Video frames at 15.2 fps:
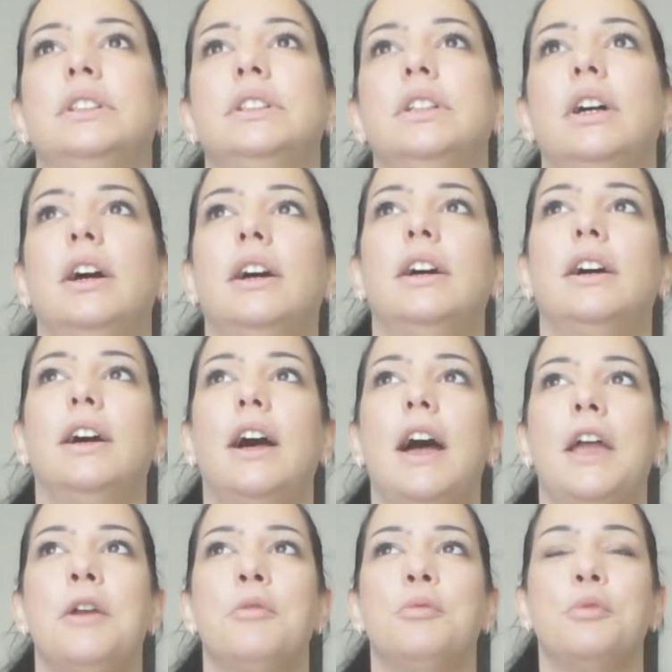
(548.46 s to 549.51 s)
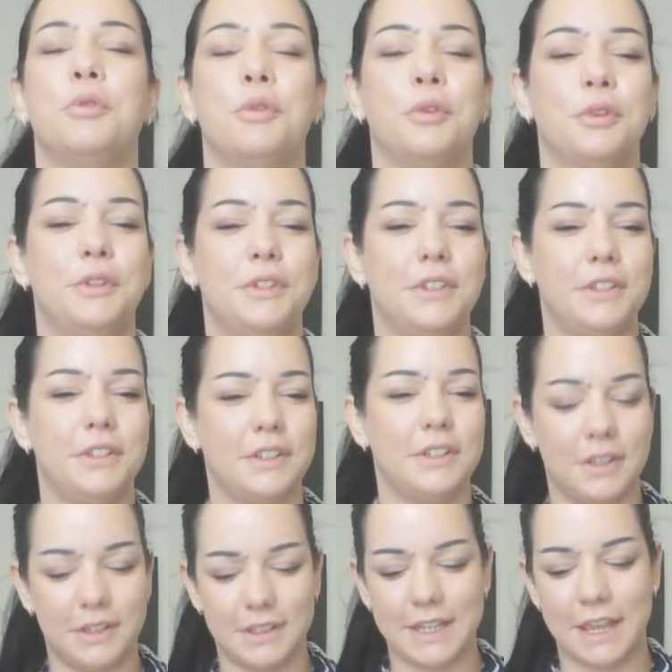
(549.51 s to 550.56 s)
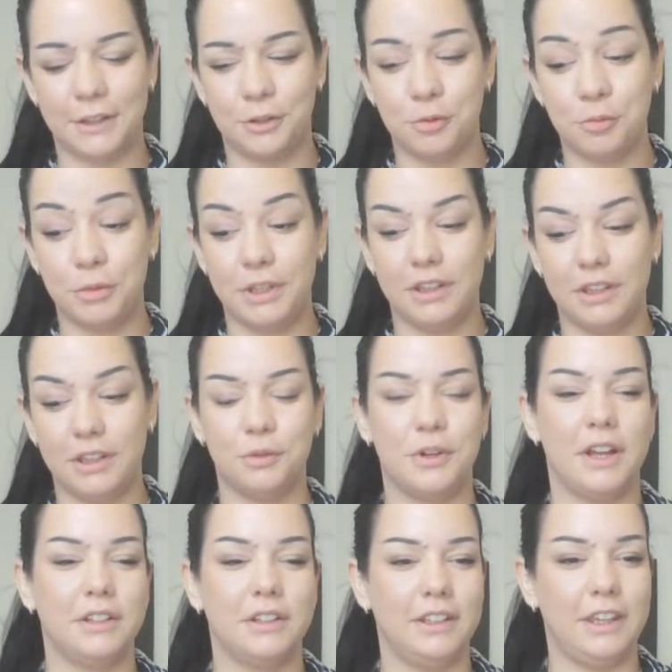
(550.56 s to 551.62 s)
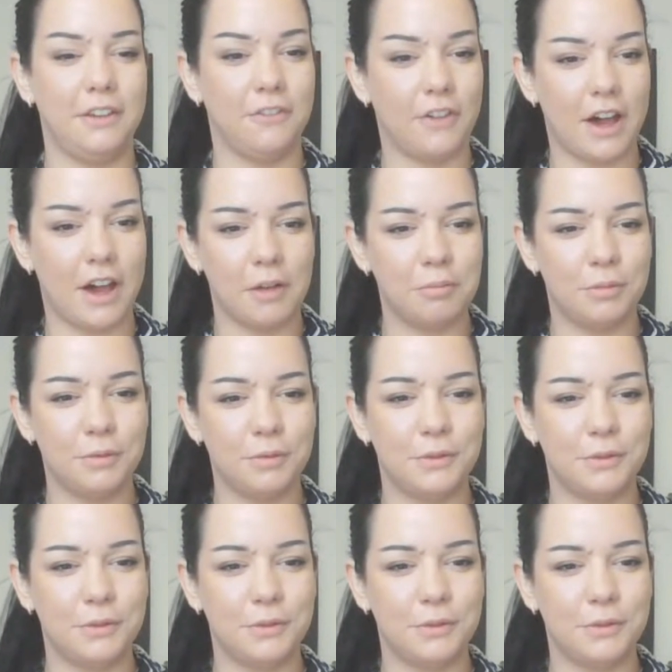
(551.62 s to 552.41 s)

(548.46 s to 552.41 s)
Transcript: I would say to me to not give up,